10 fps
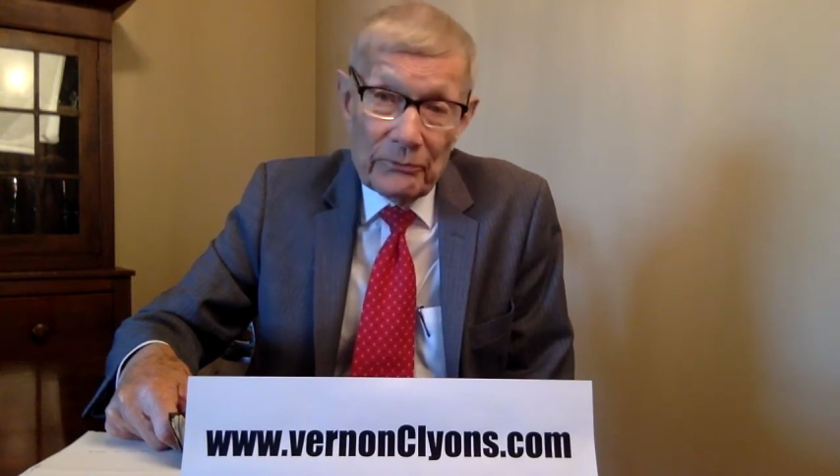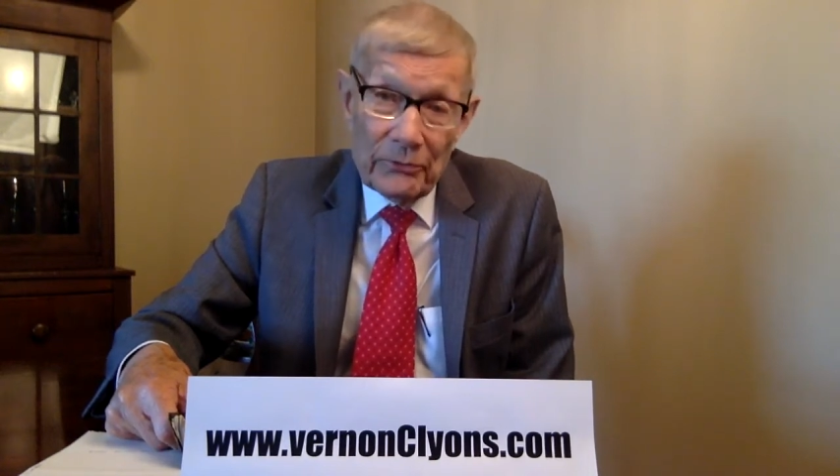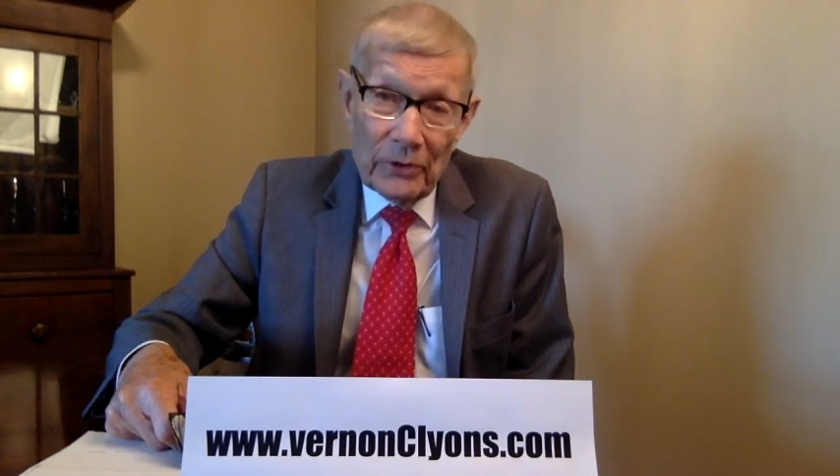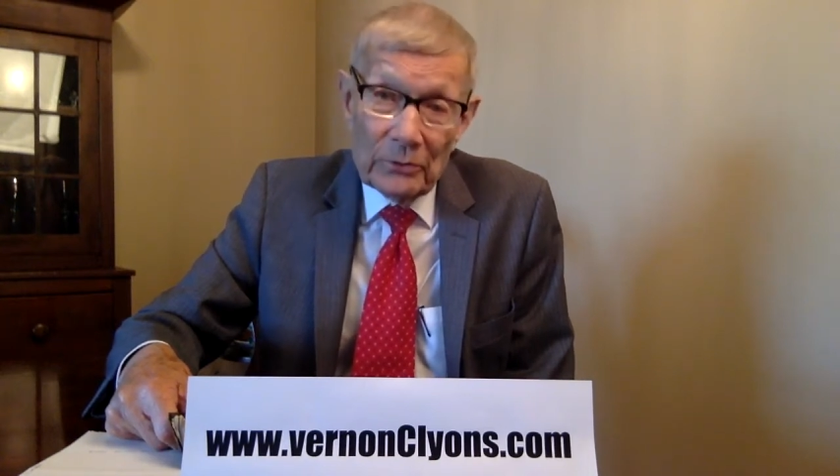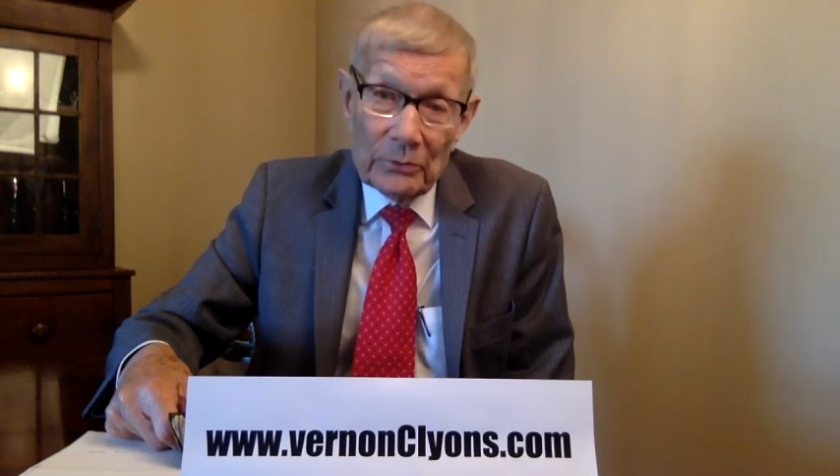
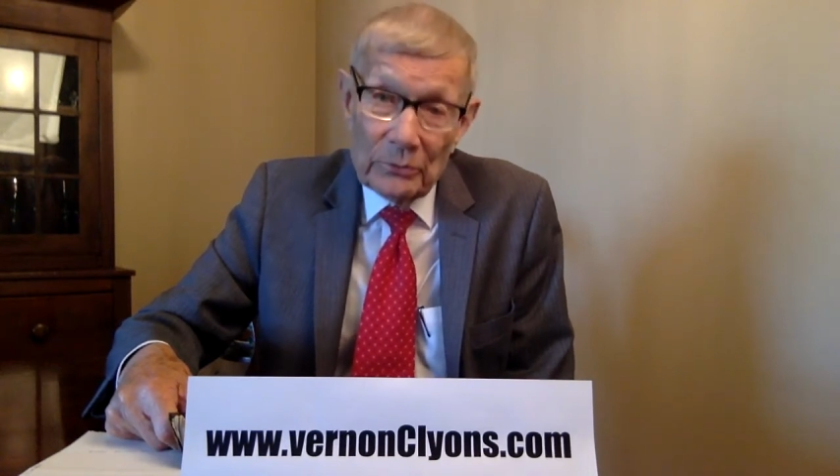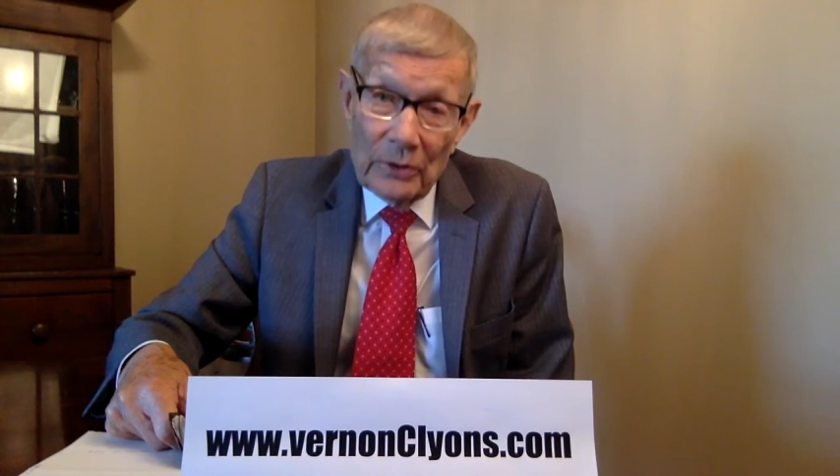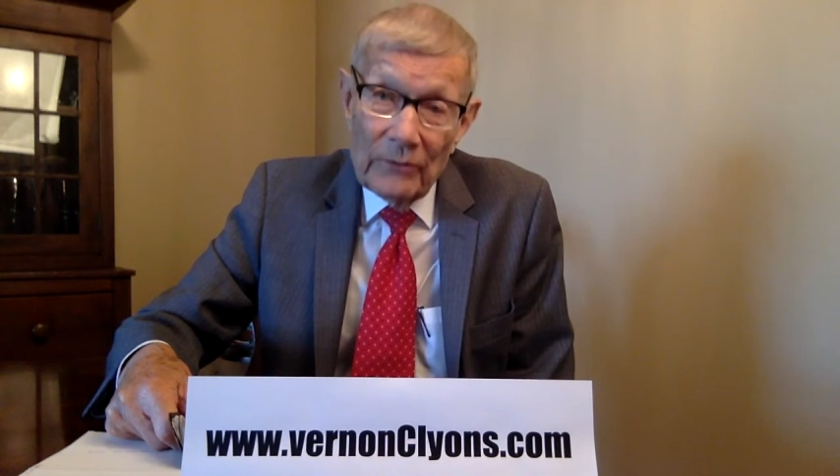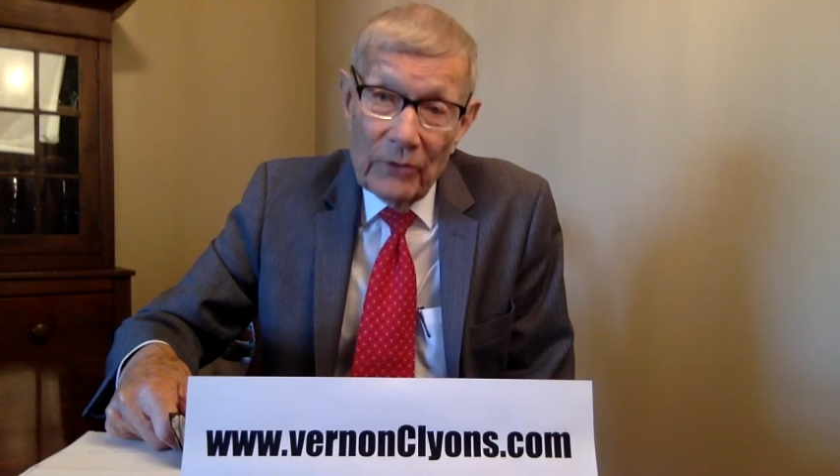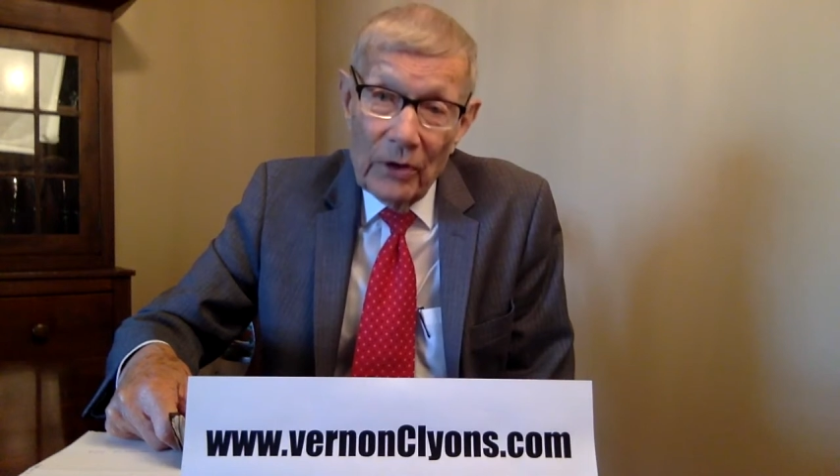for
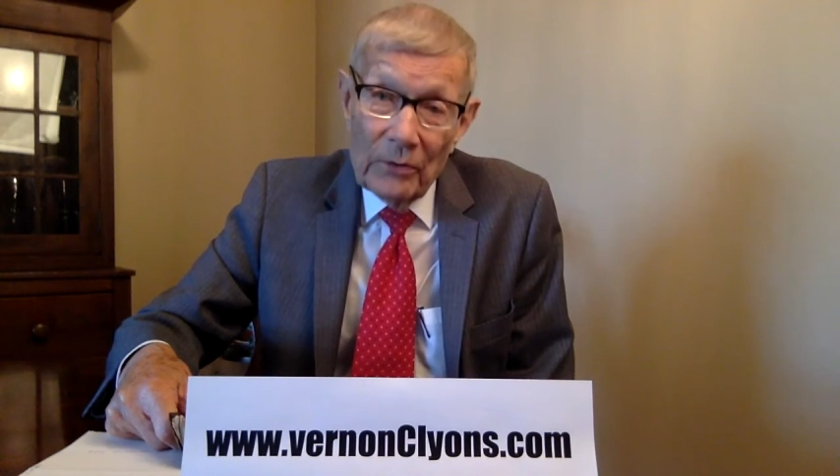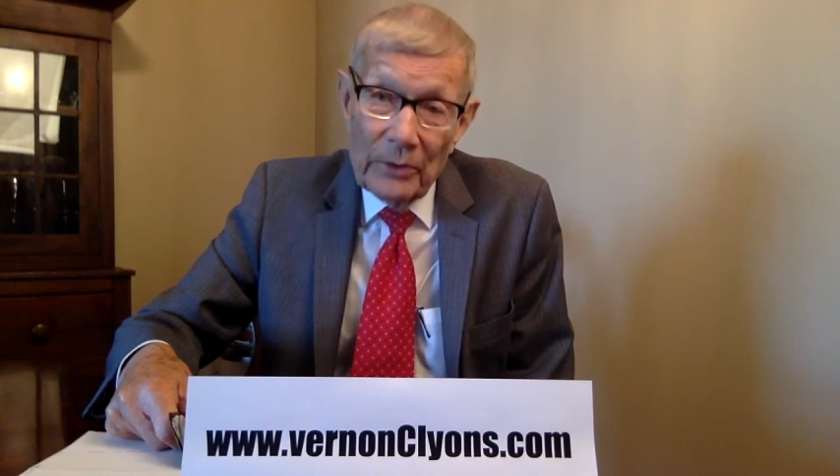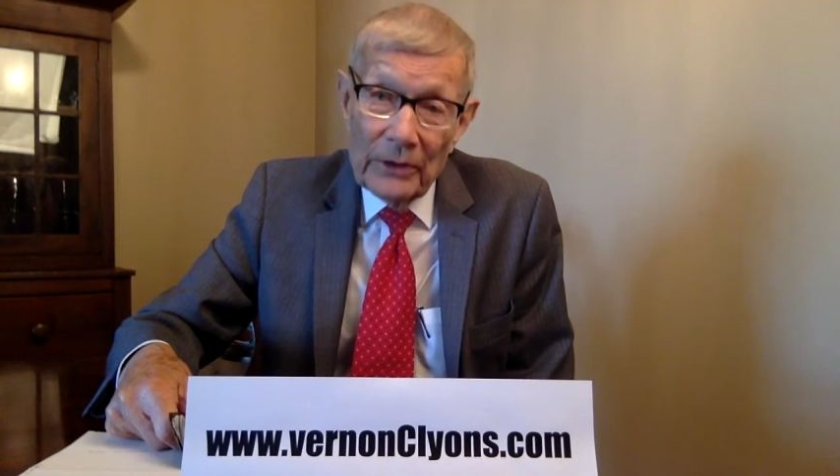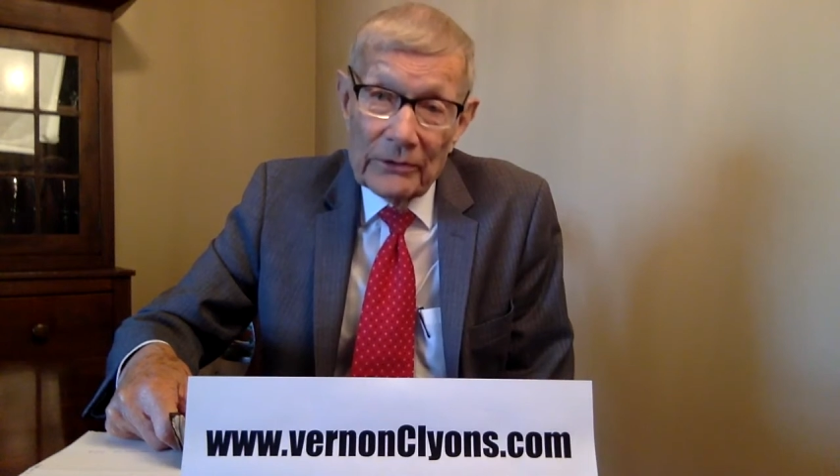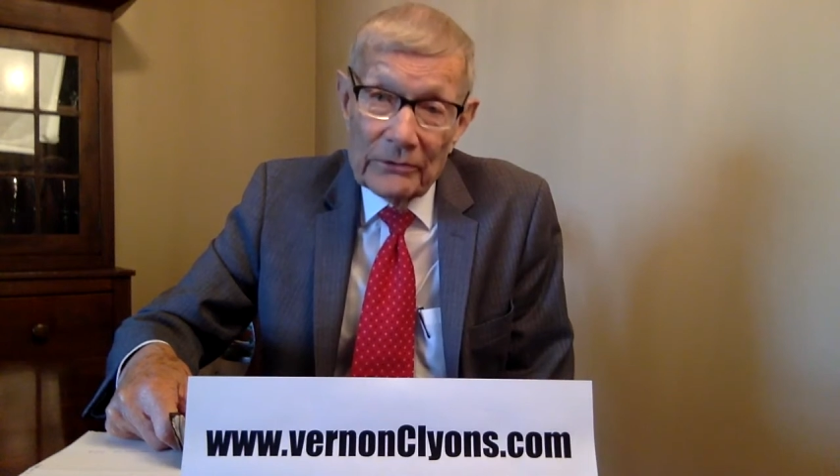we've all
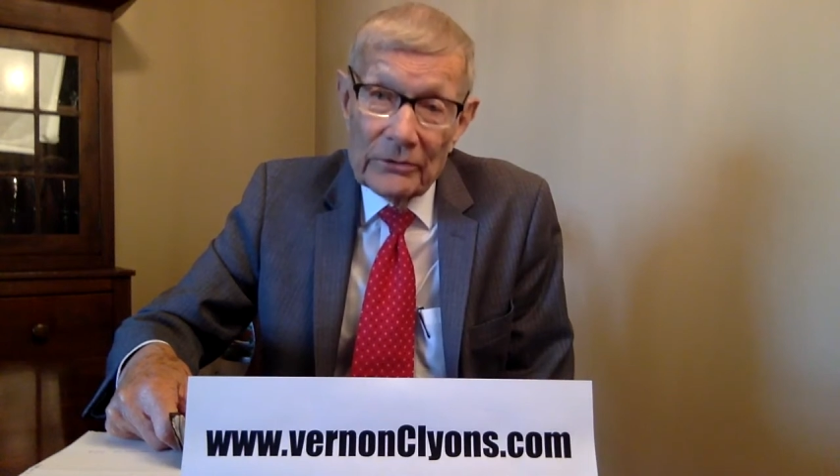been